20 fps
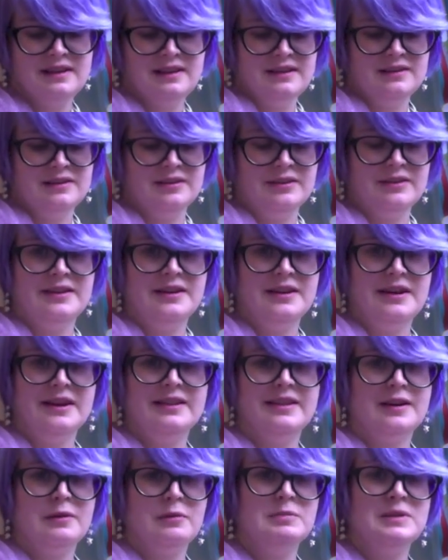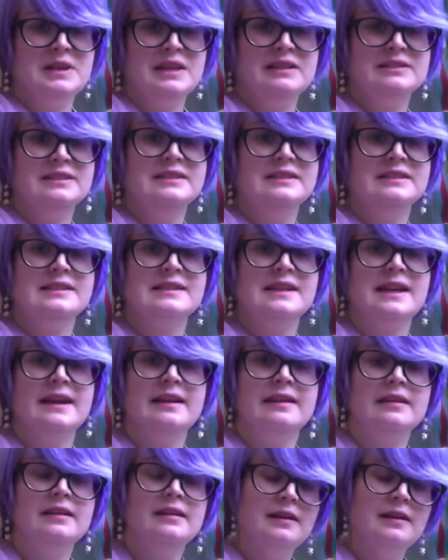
during the night that would be insane.